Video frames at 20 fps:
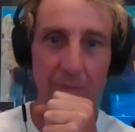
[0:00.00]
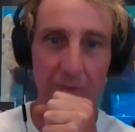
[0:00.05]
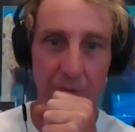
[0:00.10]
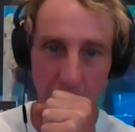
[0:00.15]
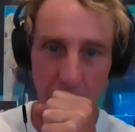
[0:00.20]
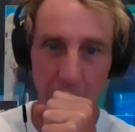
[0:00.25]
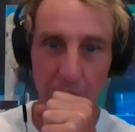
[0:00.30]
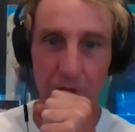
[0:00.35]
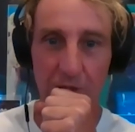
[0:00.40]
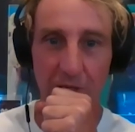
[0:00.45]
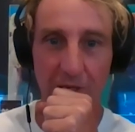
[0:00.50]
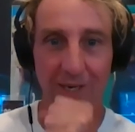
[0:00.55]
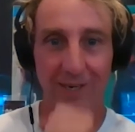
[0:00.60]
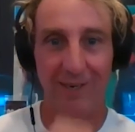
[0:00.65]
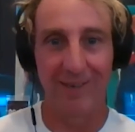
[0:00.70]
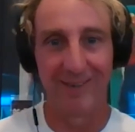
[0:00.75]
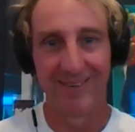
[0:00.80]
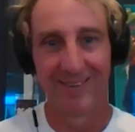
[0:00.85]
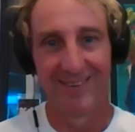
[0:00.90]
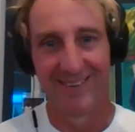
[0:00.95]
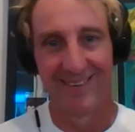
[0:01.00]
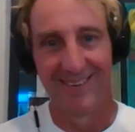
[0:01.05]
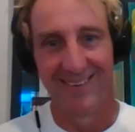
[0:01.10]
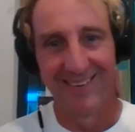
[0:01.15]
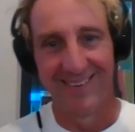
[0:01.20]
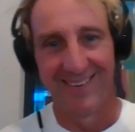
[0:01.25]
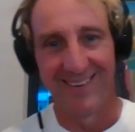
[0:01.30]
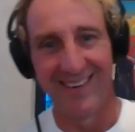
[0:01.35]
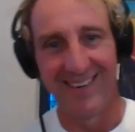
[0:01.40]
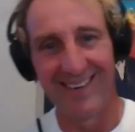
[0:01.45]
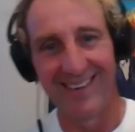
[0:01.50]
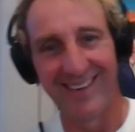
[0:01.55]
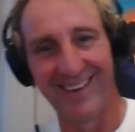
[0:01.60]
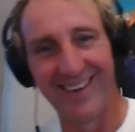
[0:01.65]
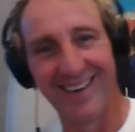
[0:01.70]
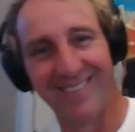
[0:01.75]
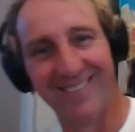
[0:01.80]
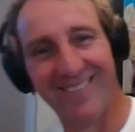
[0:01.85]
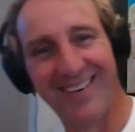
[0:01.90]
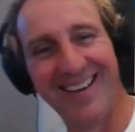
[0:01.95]
I'm thirsty
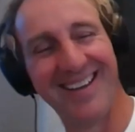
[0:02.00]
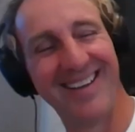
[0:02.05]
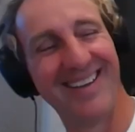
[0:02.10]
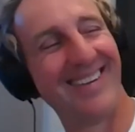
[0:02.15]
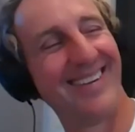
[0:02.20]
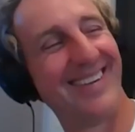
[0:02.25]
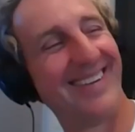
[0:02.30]
and um,